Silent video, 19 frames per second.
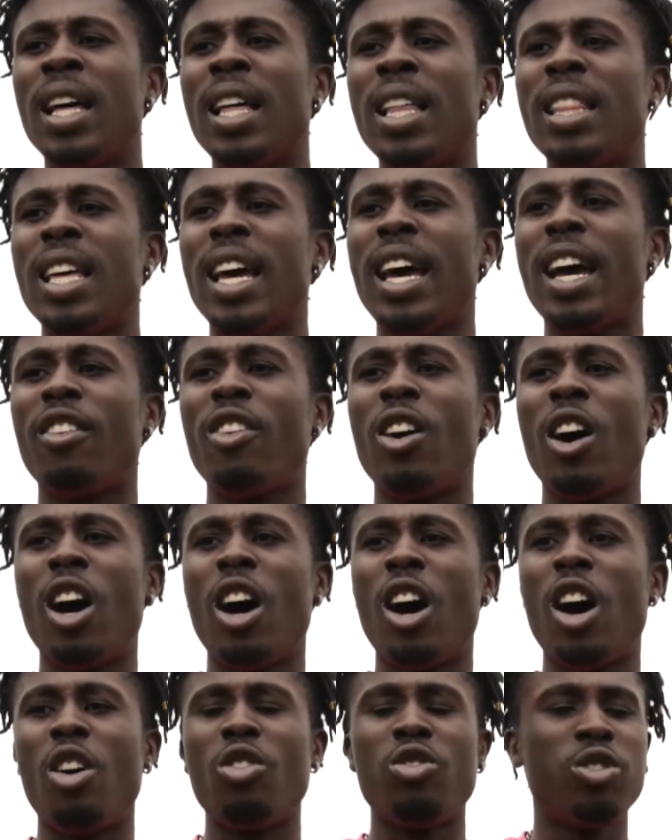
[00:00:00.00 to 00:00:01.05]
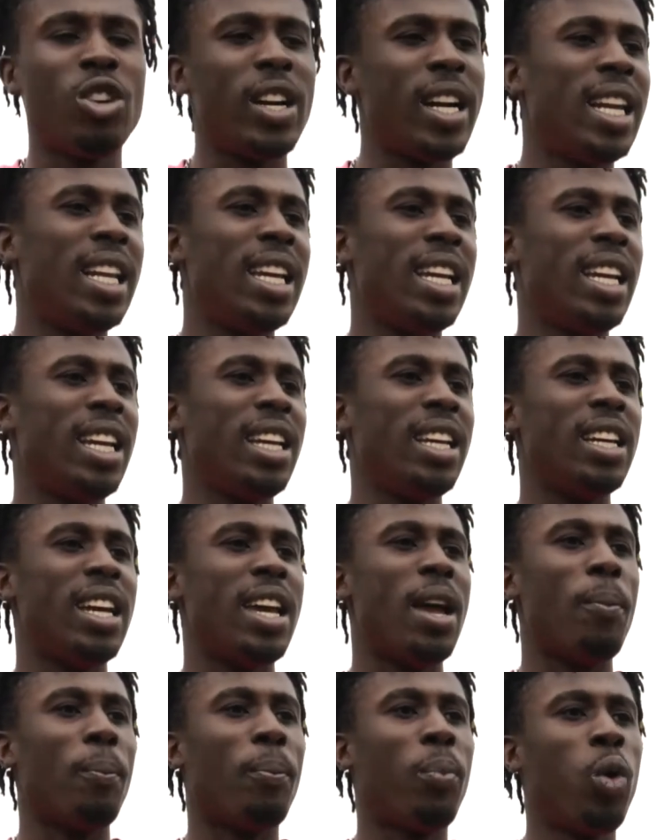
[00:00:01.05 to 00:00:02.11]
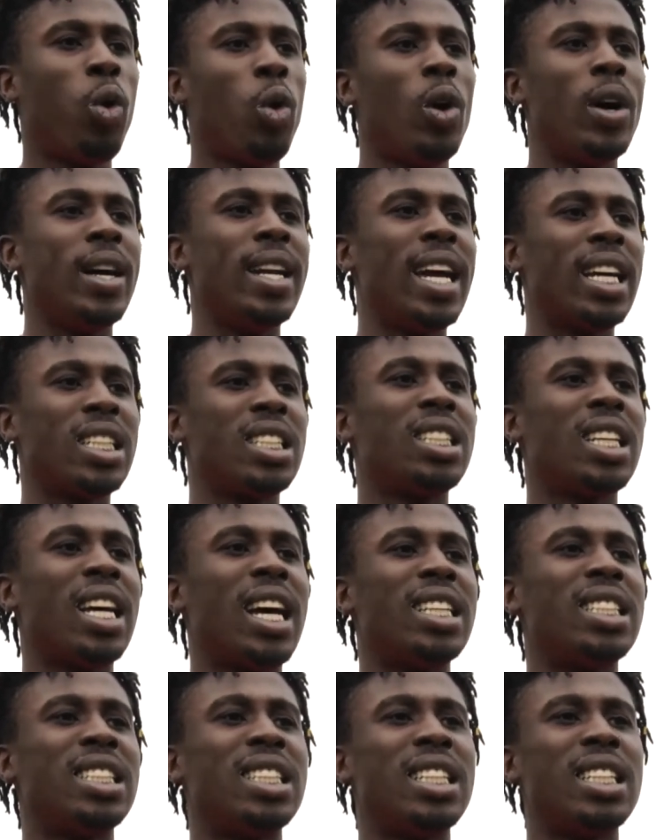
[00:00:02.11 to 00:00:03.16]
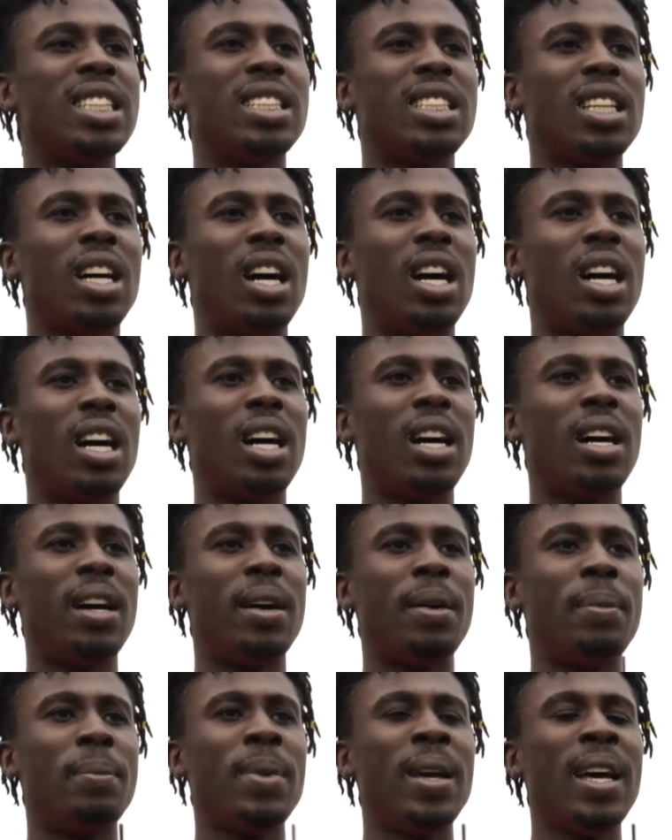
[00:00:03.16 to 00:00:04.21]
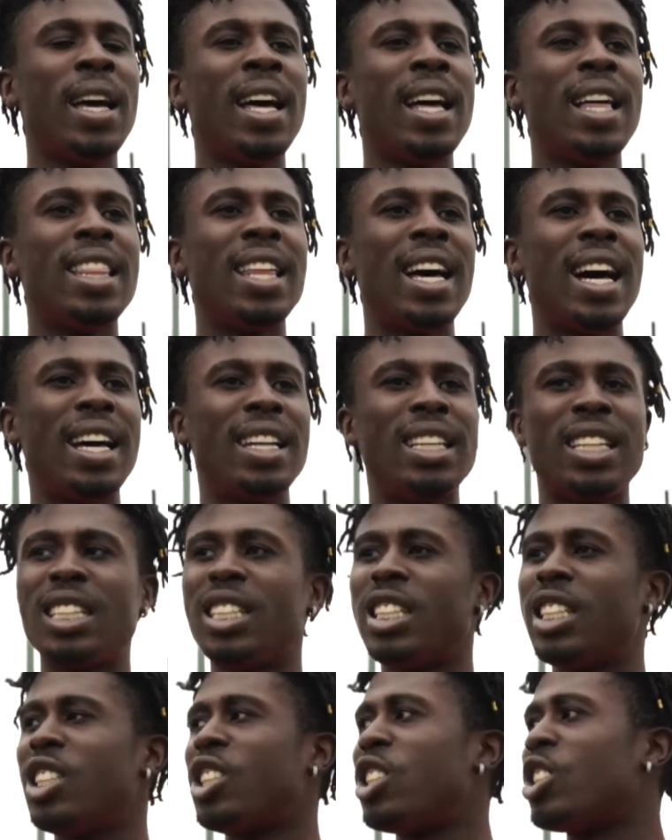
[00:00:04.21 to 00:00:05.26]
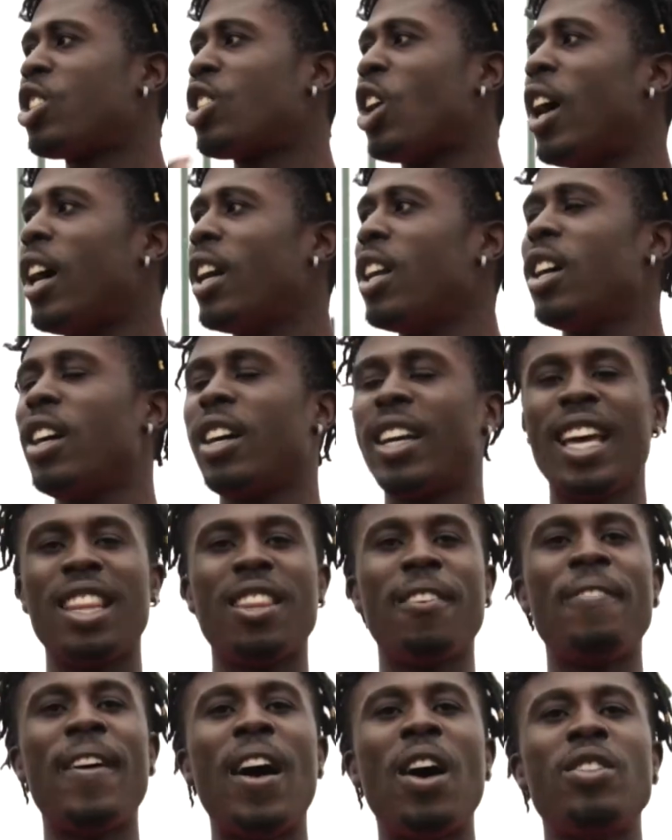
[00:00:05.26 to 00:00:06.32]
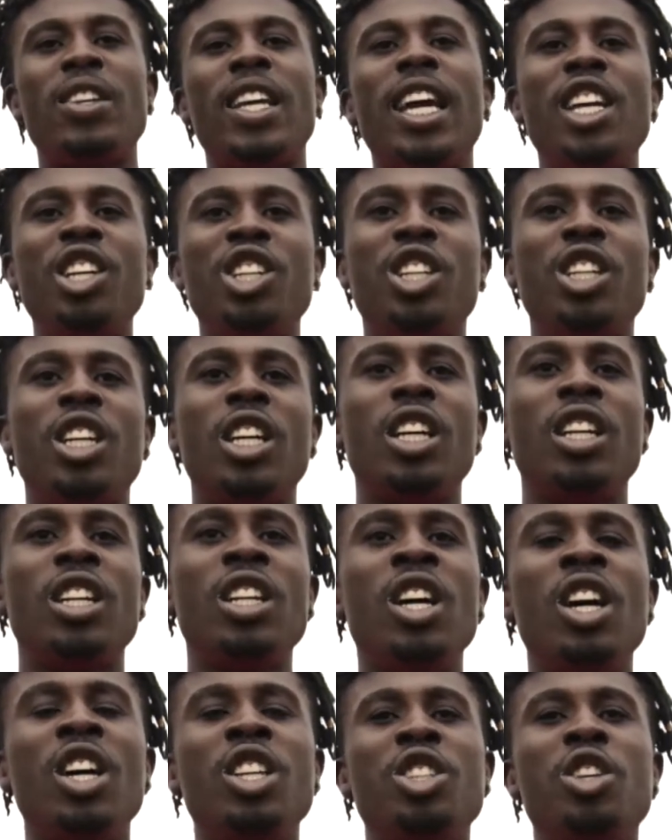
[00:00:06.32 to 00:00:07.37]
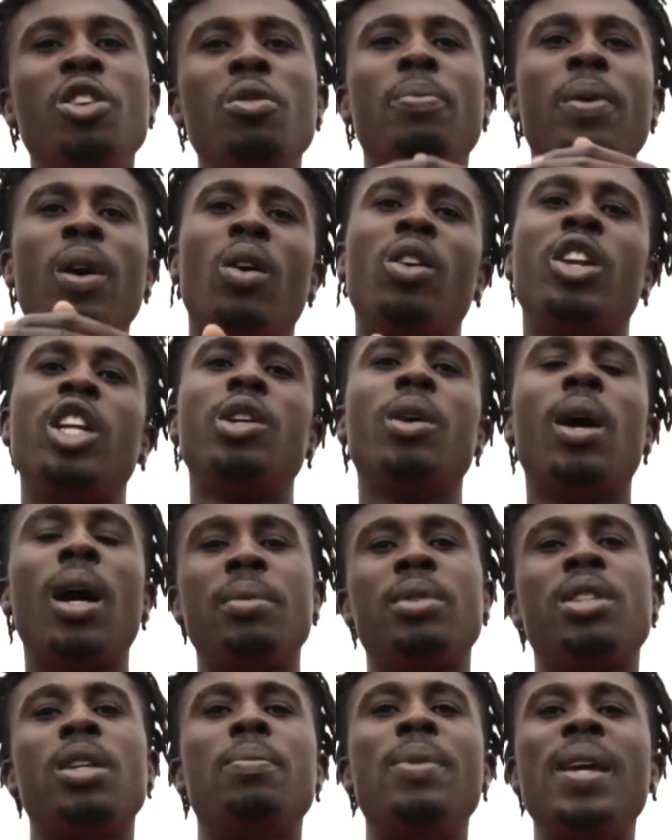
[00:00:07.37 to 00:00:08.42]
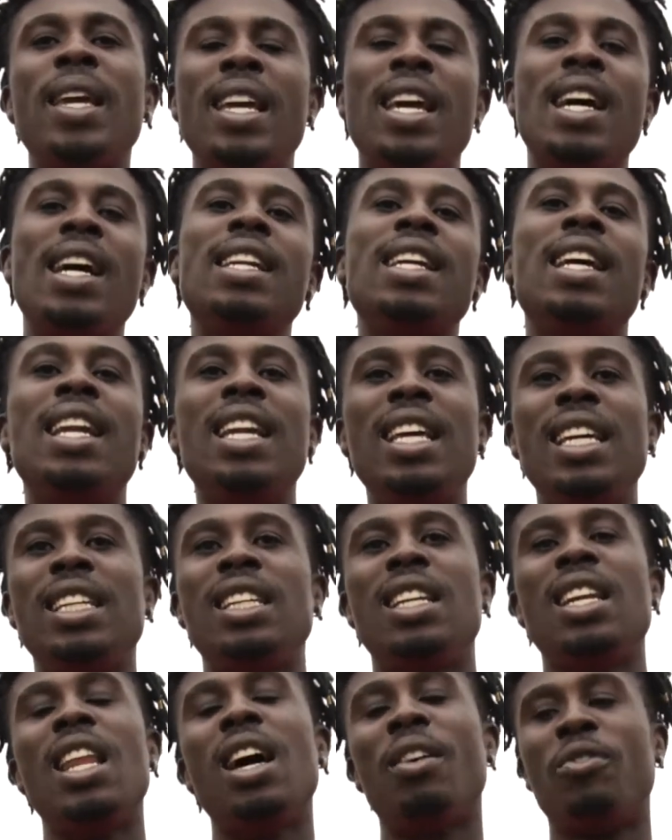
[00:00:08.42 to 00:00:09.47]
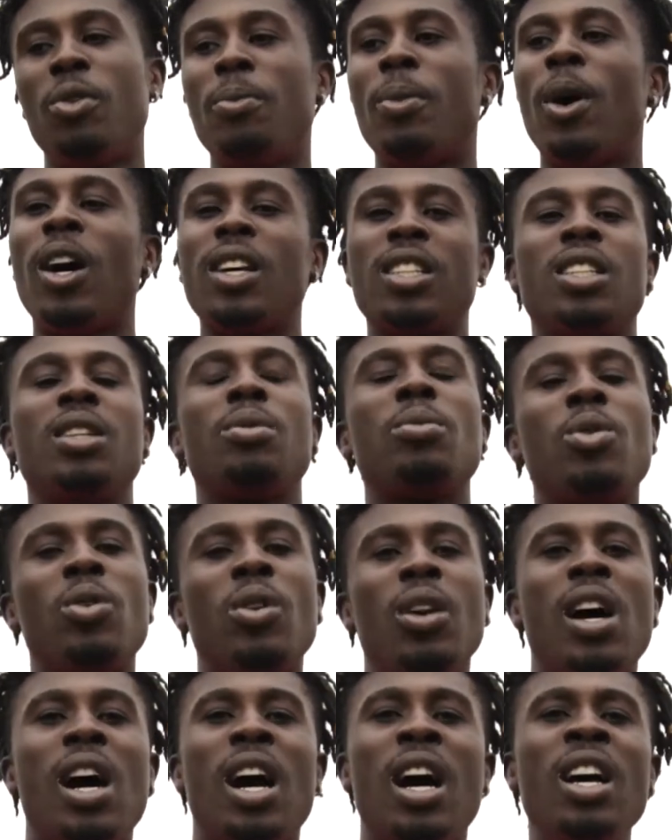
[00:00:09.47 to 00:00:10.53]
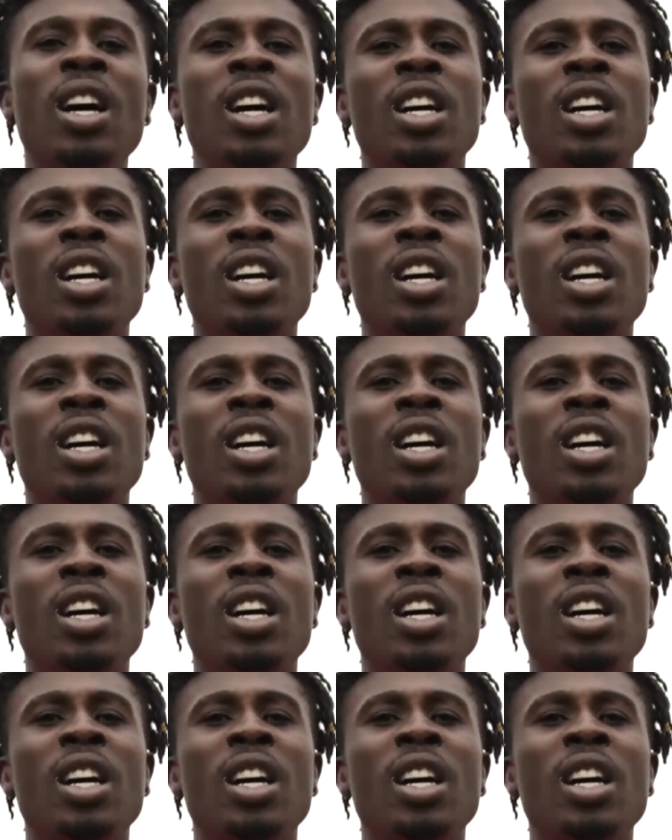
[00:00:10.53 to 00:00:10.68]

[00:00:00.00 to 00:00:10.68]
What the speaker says: There are really important exercises that this is starting to get the foundation to building you up to be an elite level basketballer.